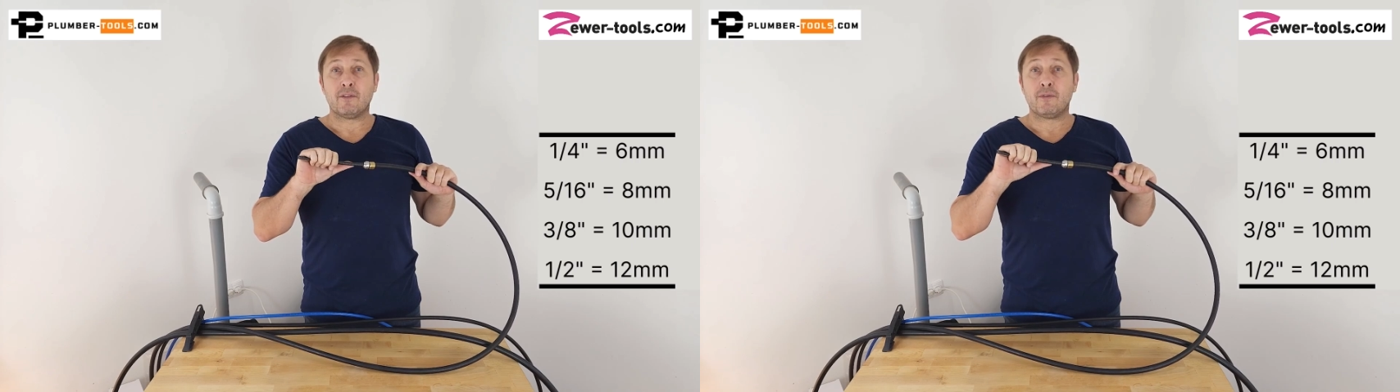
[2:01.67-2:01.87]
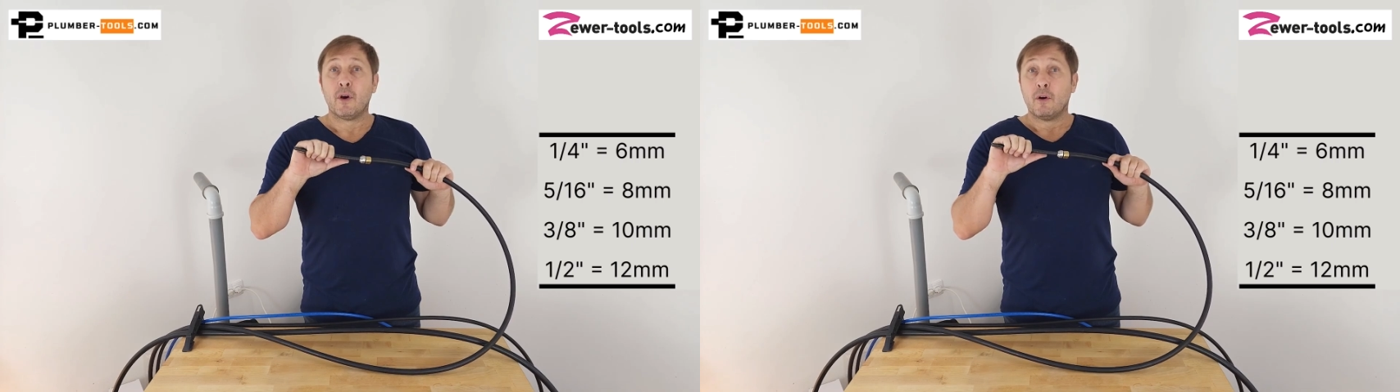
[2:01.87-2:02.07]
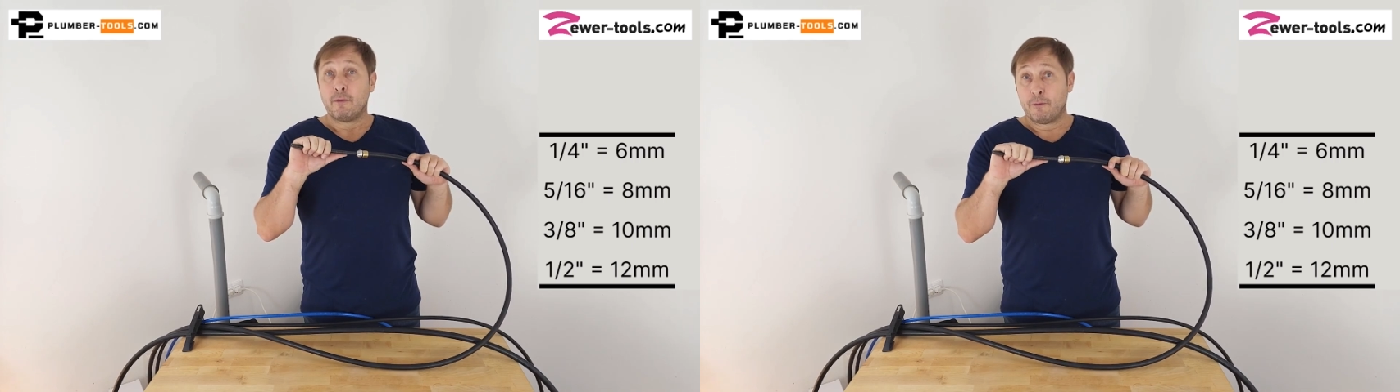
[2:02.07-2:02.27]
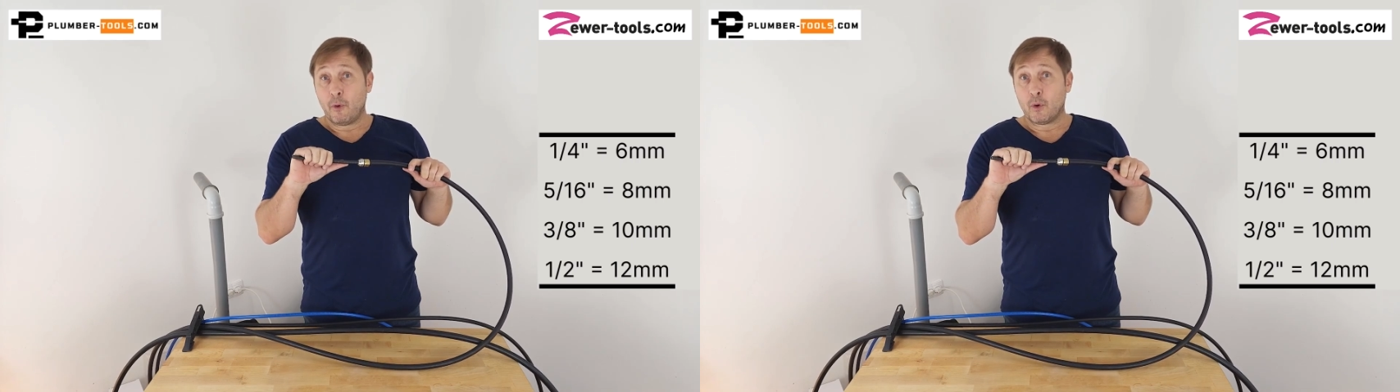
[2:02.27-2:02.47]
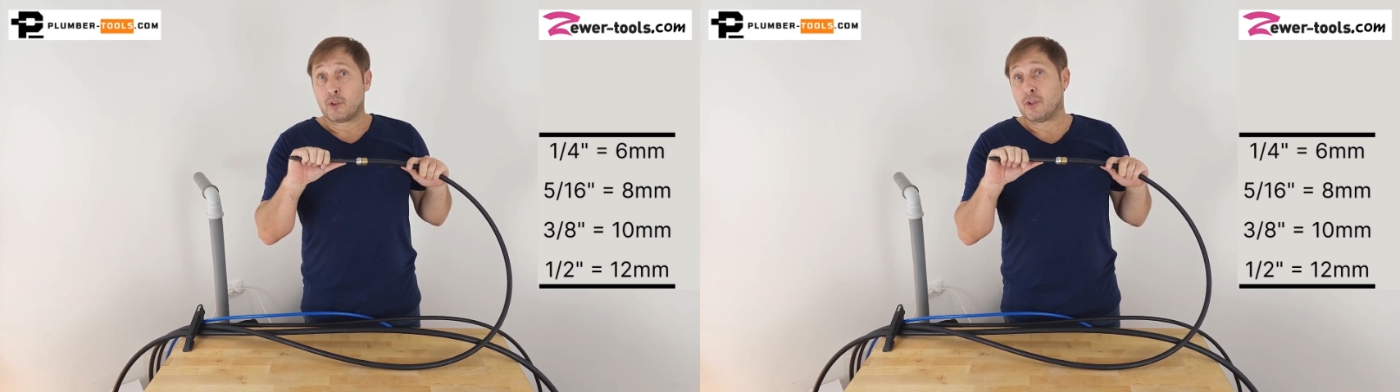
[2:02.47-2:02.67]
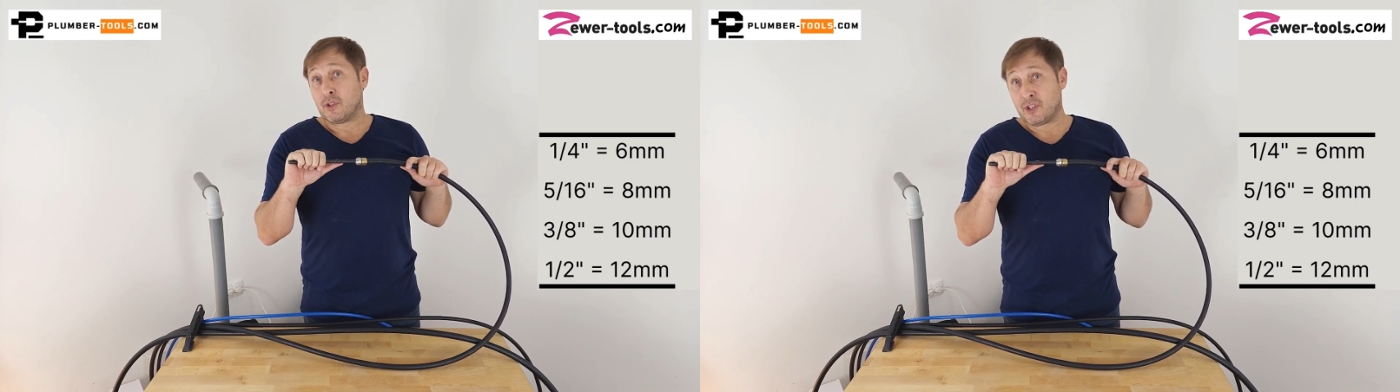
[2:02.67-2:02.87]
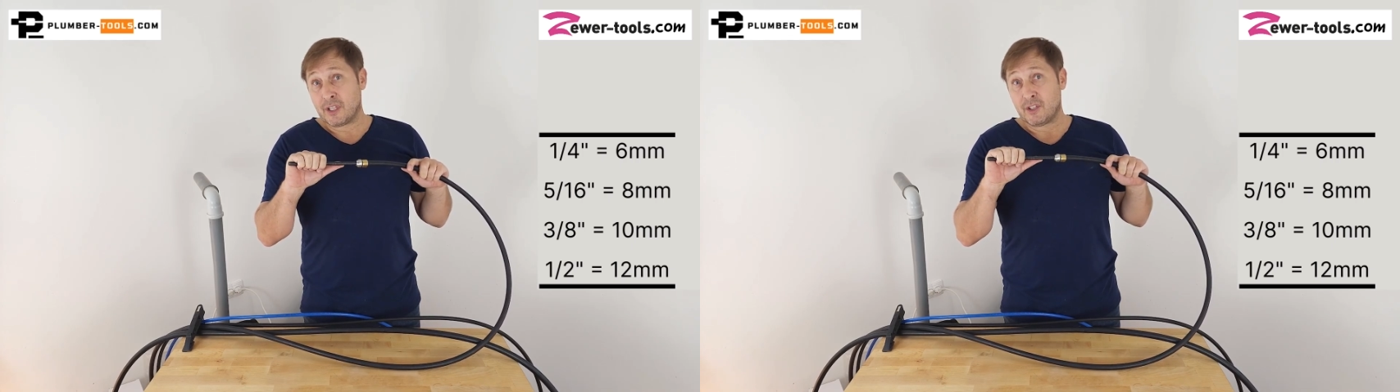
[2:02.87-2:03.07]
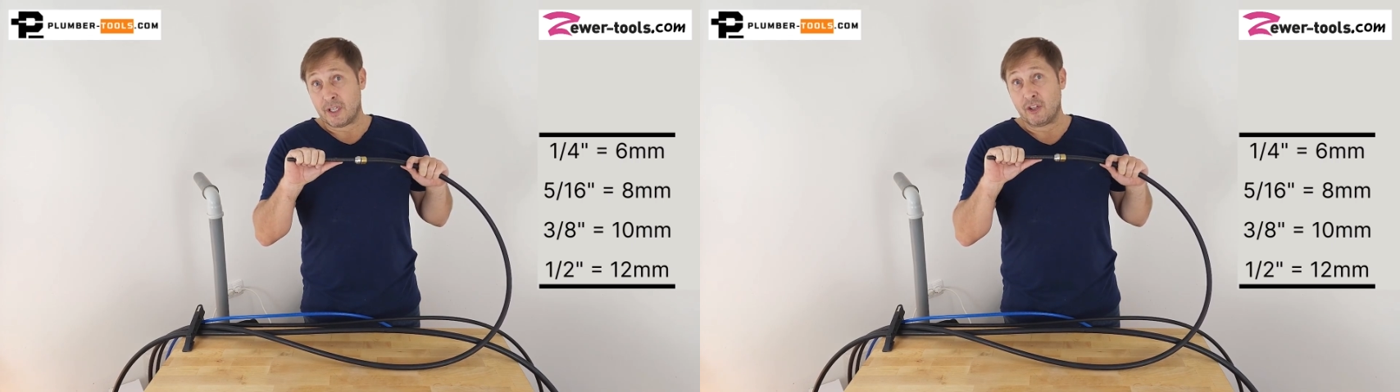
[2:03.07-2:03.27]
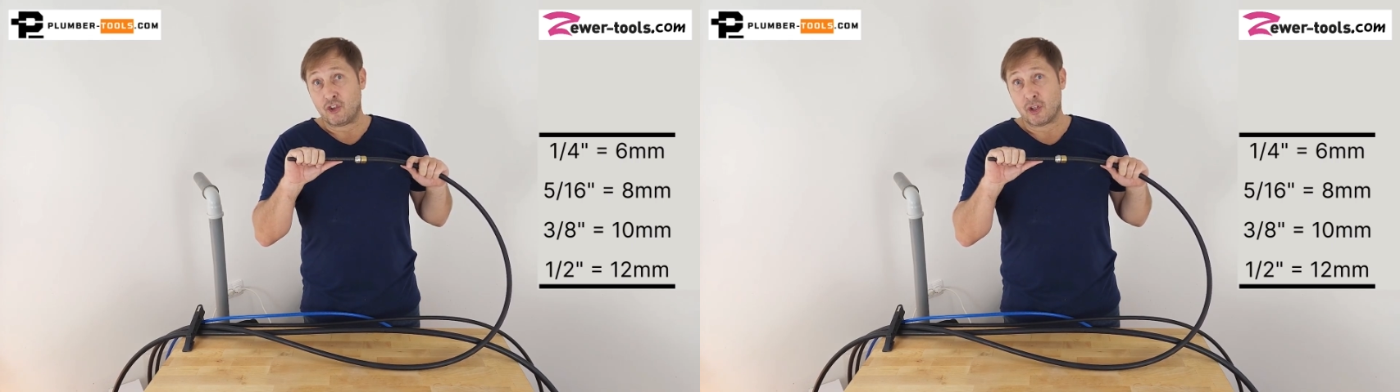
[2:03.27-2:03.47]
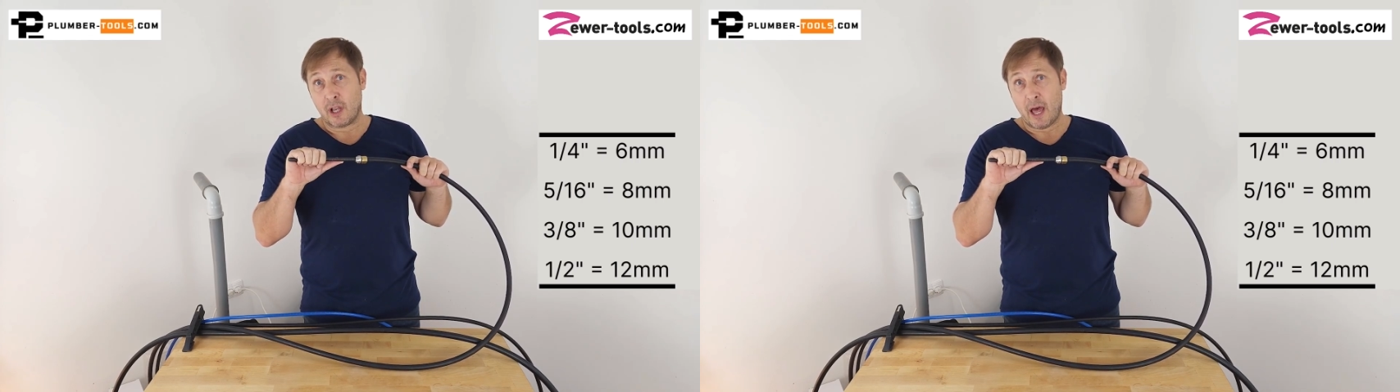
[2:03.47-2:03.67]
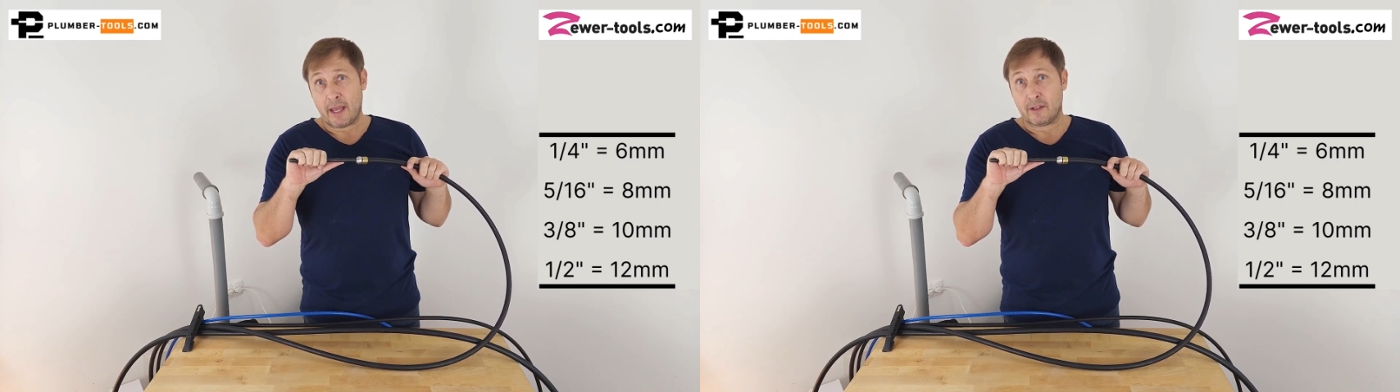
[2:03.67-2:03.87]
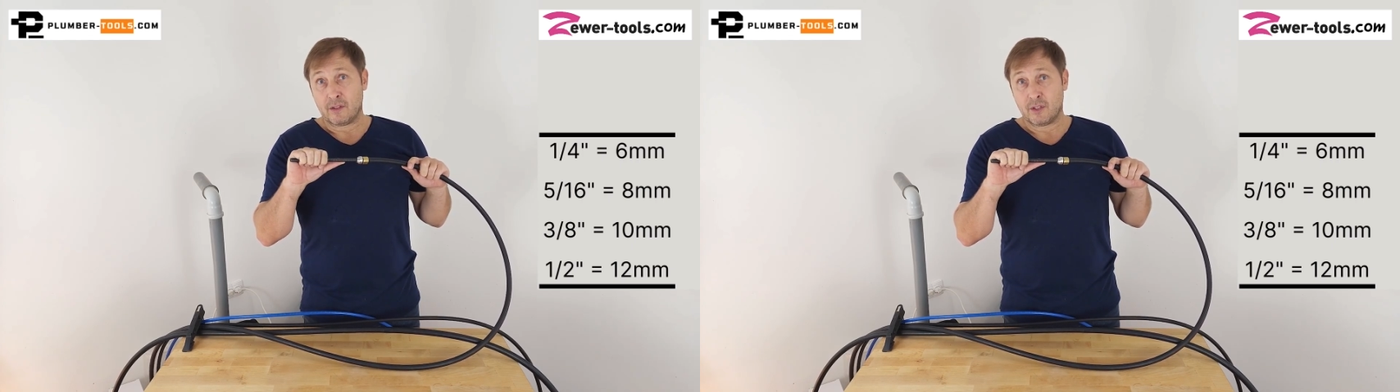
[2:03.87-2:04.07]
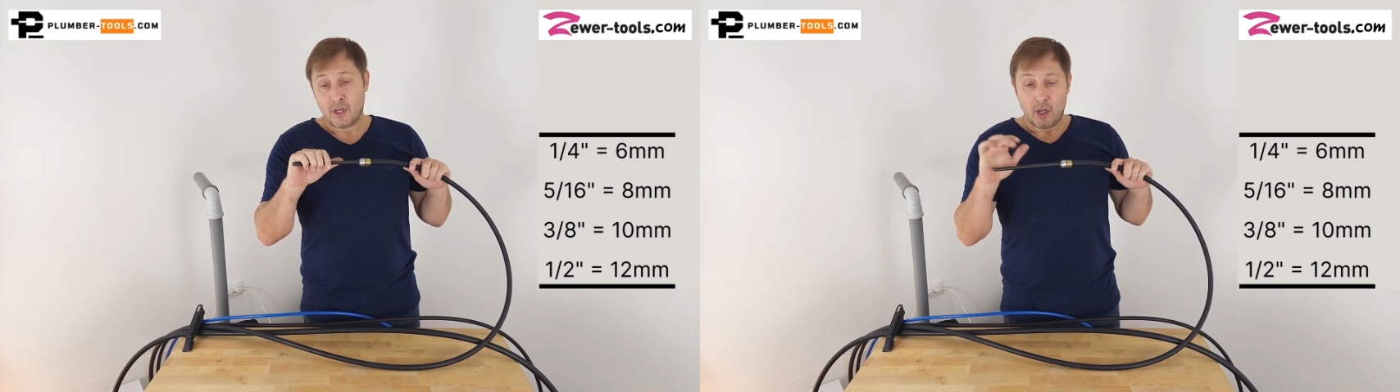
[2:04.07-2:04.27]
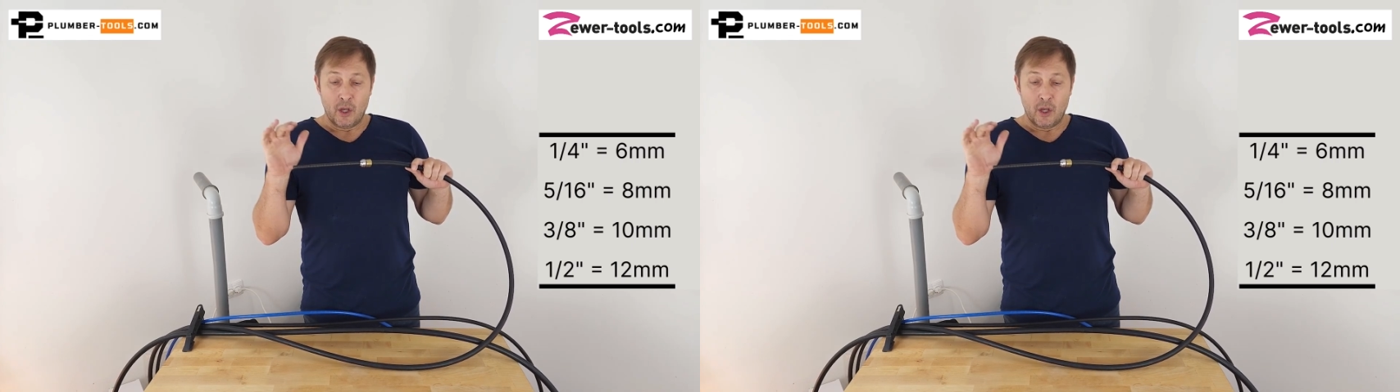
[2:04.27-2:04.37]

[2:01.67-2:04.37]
of 4 to 6 inch lines.